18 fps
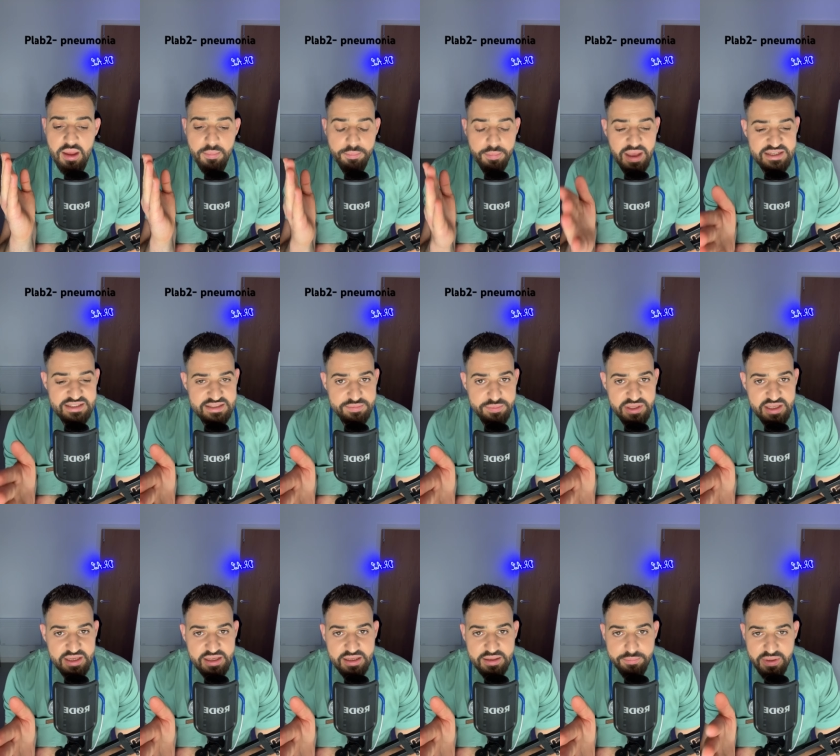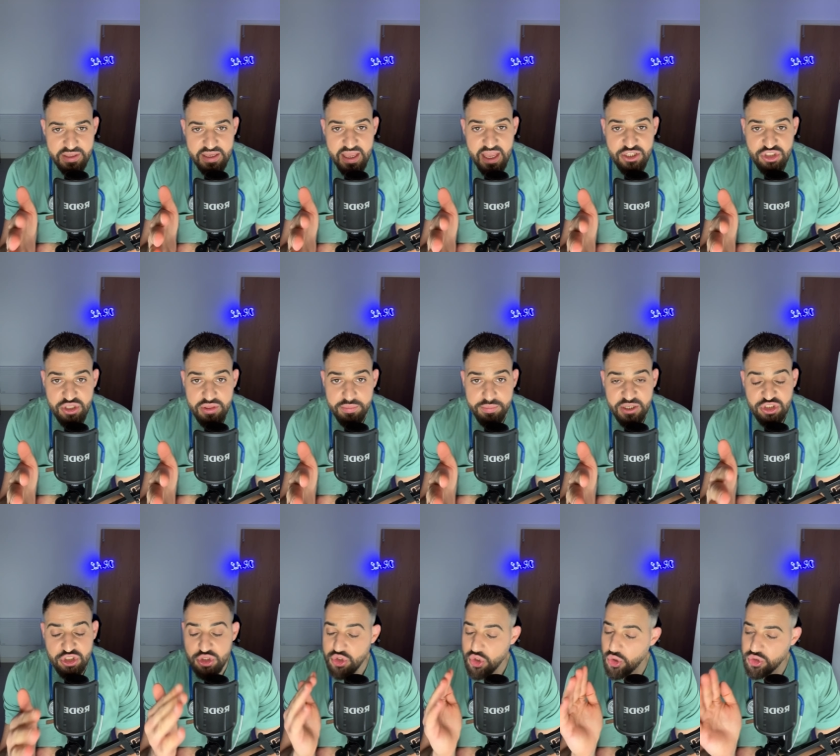Past medication the
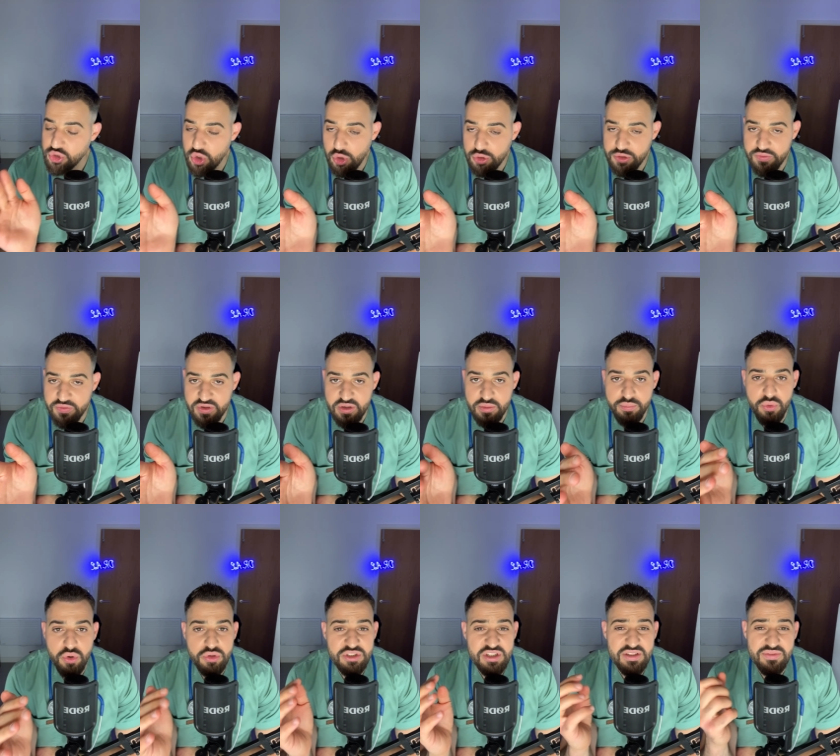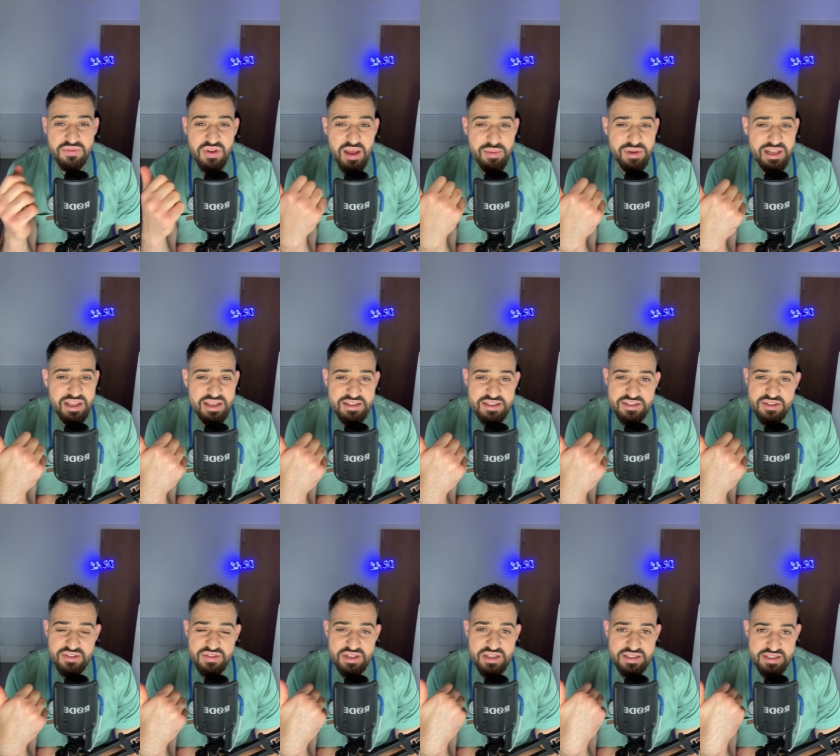patient is on is also very important. Family
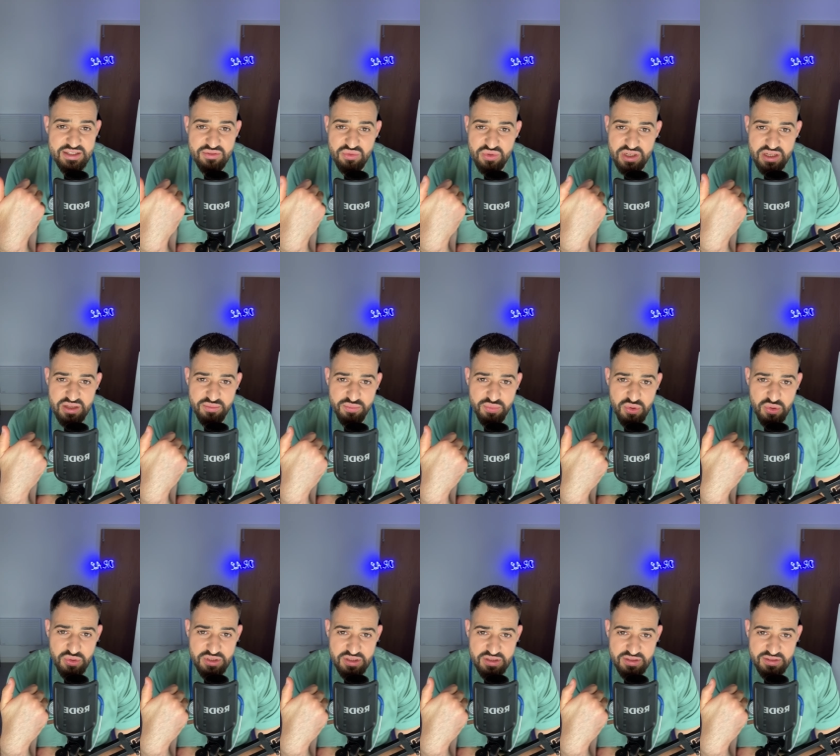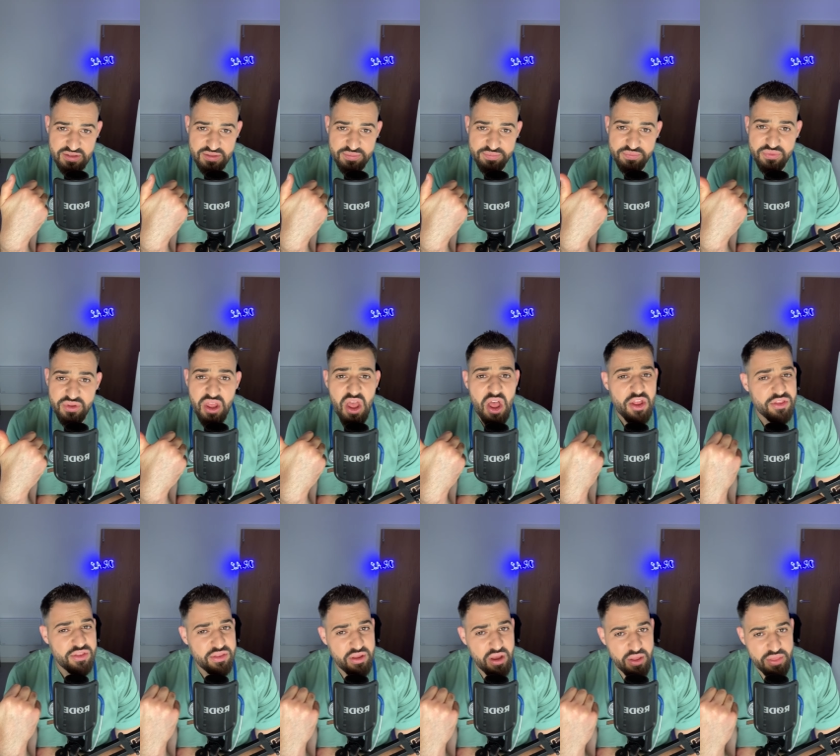history, is it really important?
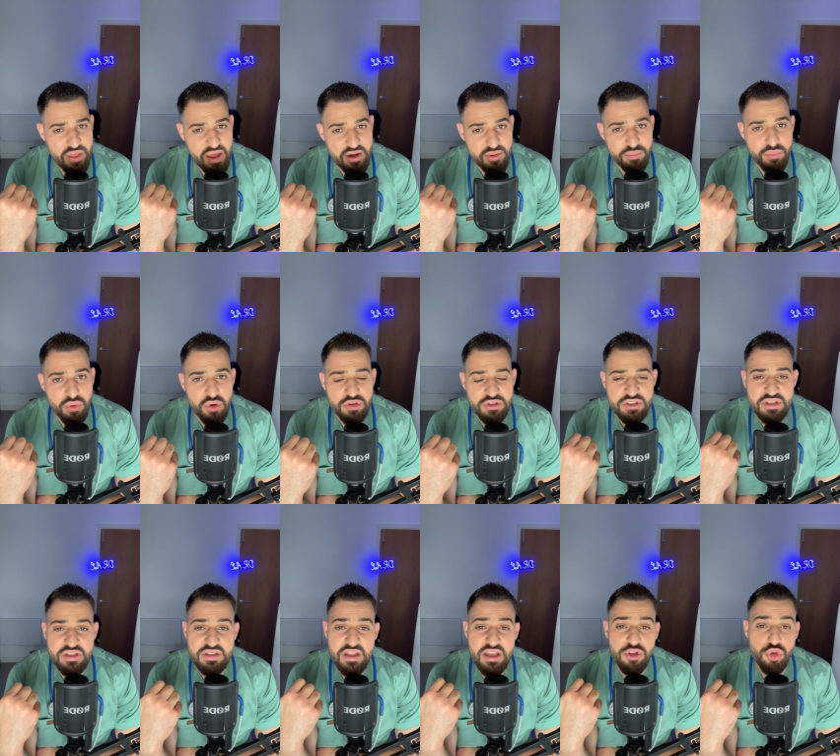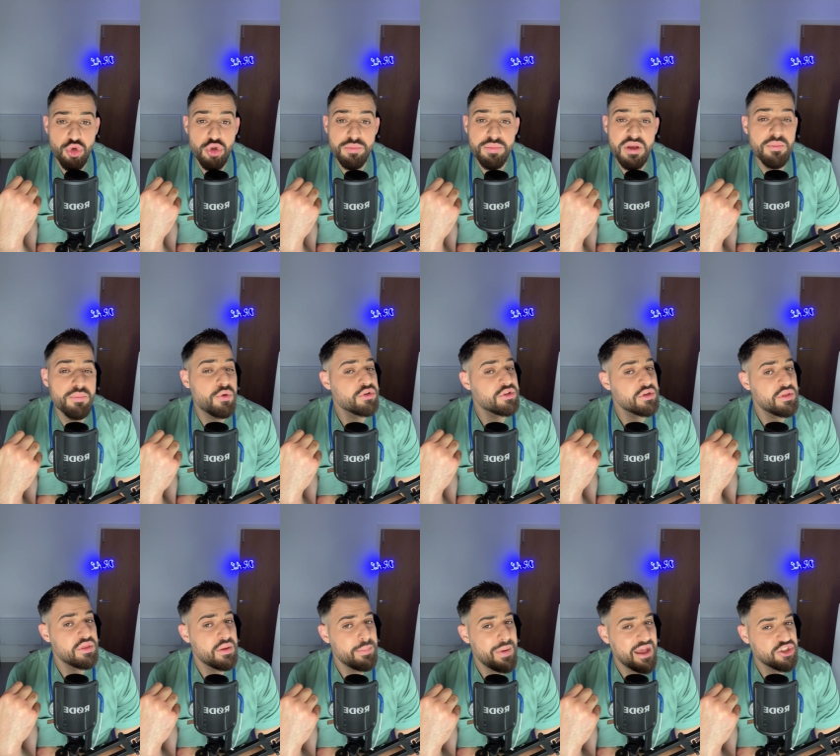Not that important. It could be important in
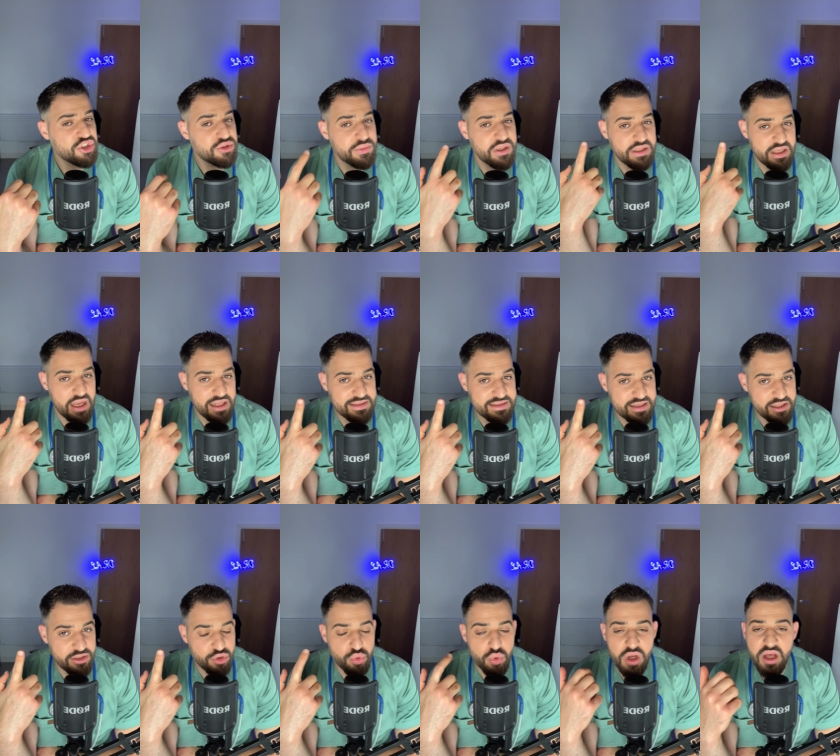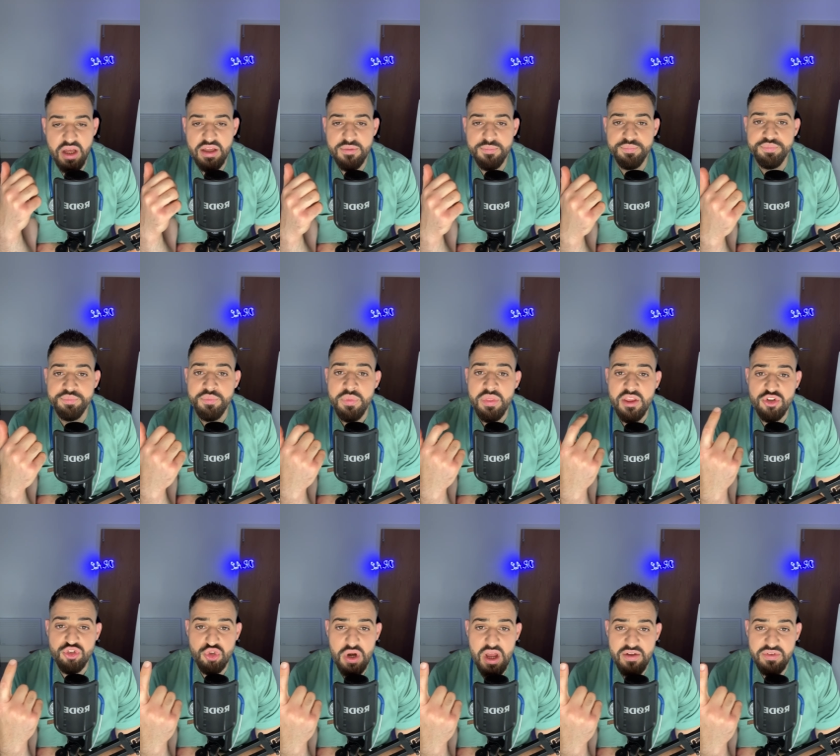the management, I'll tell you why.
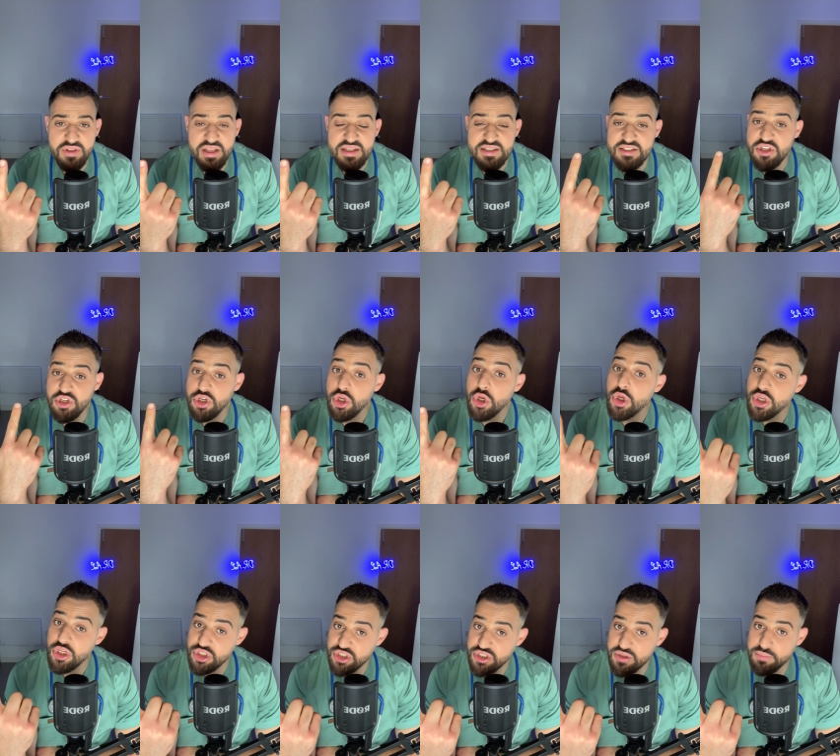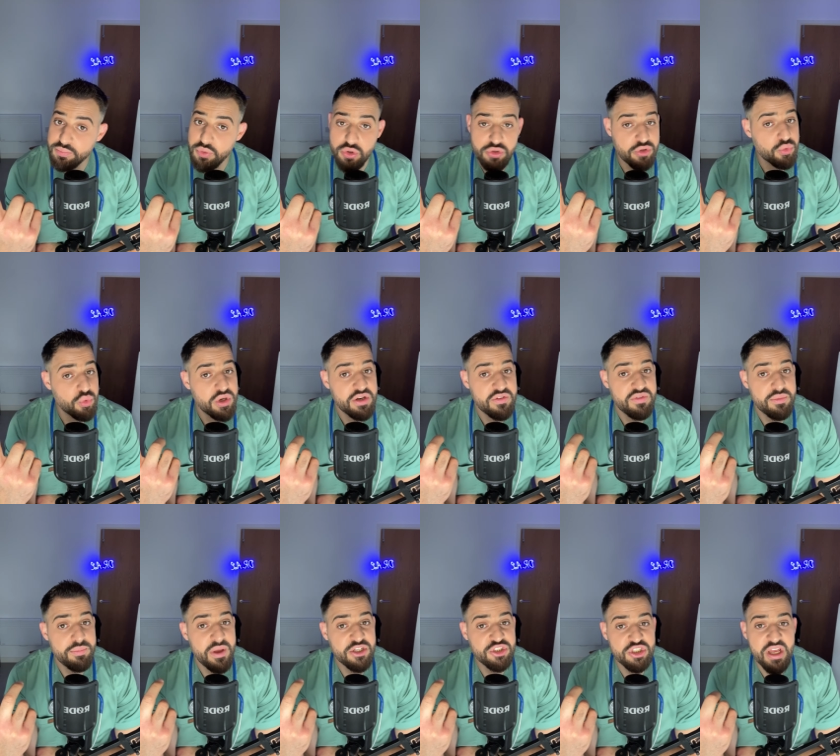Travel history is important. What if the
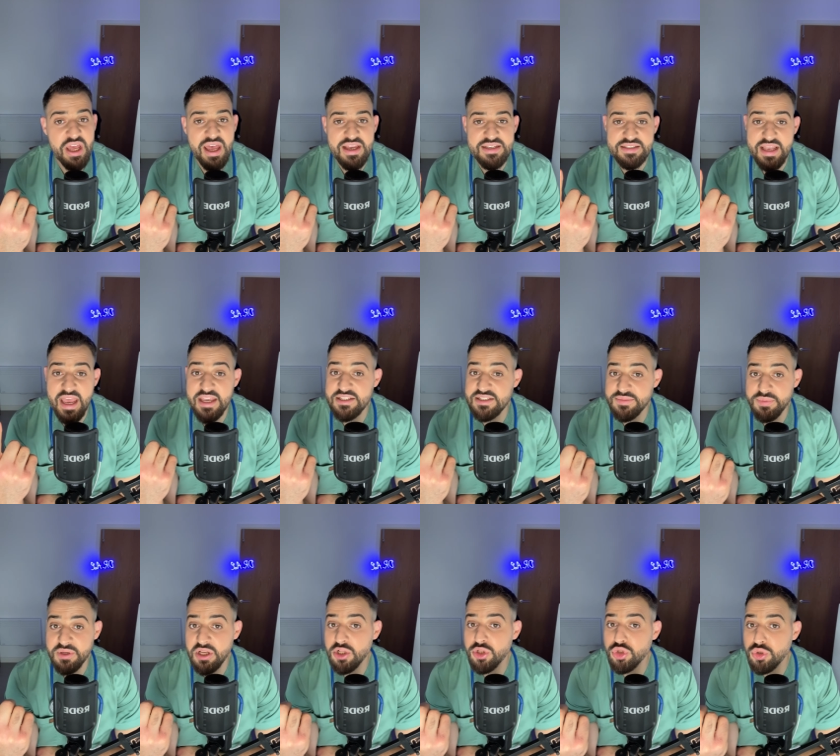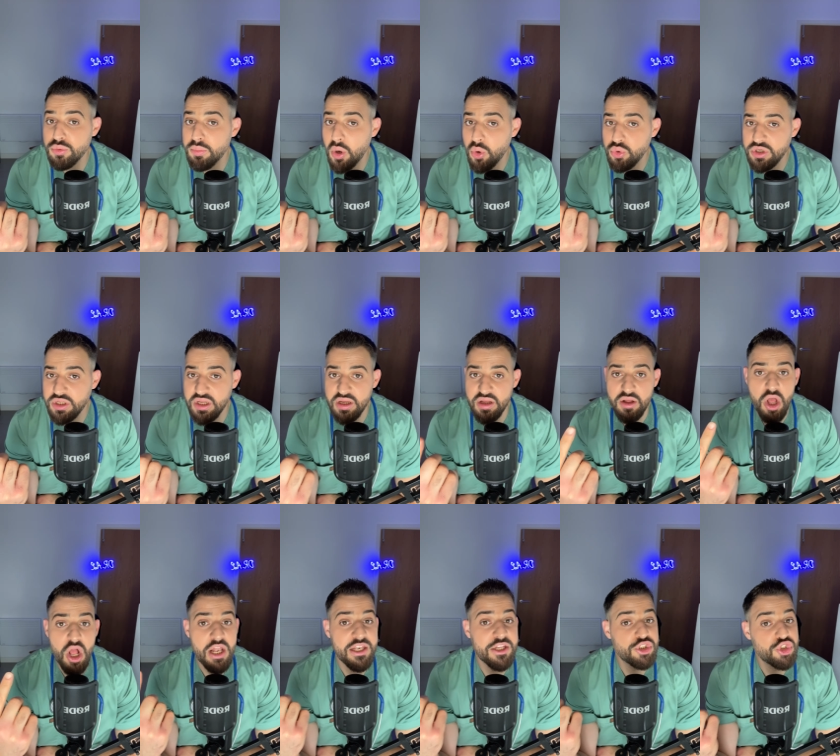patient has atypical pneumonia,
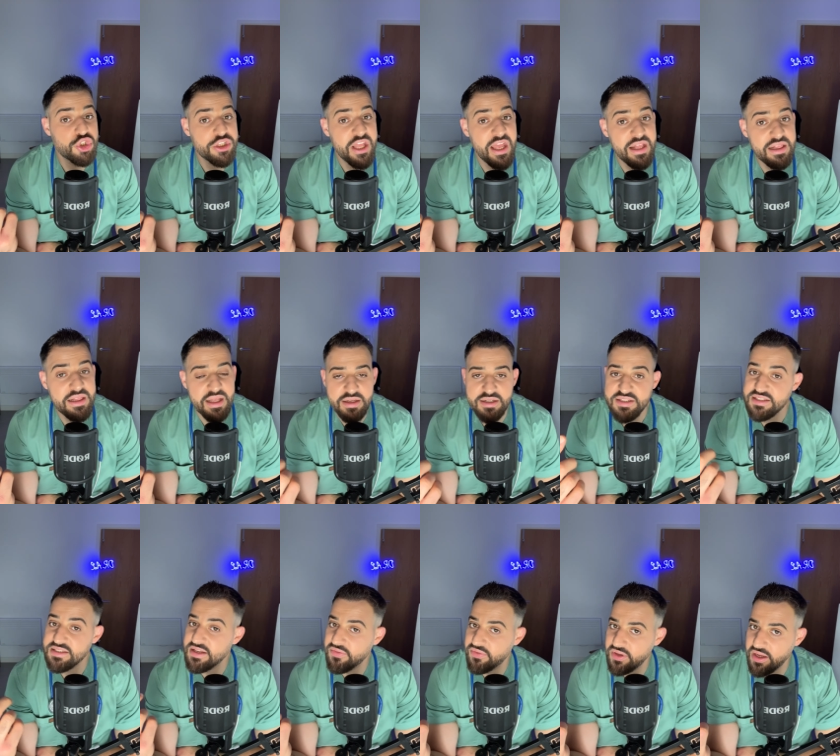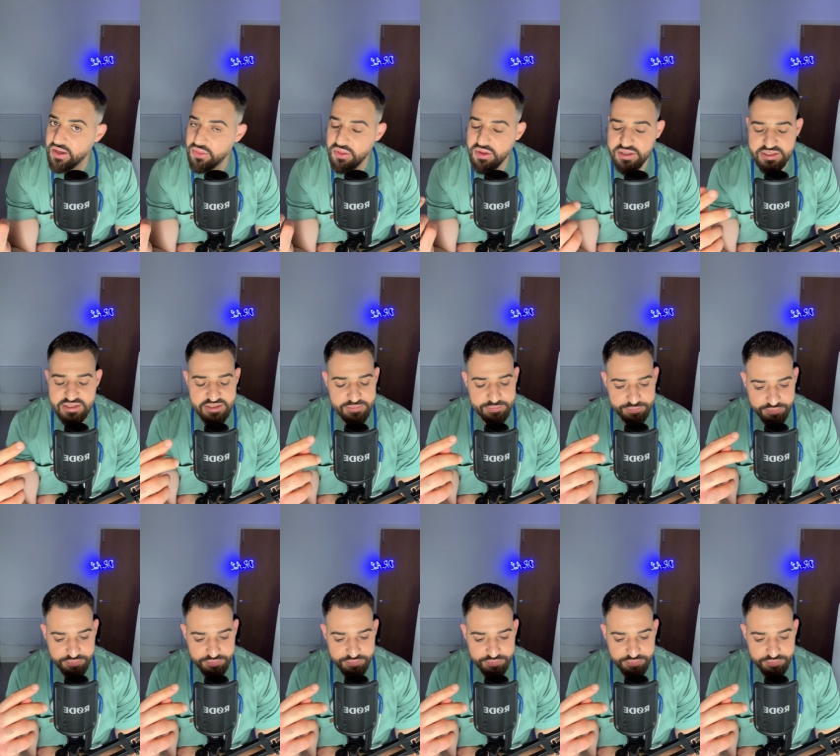Legionella, stuff like this?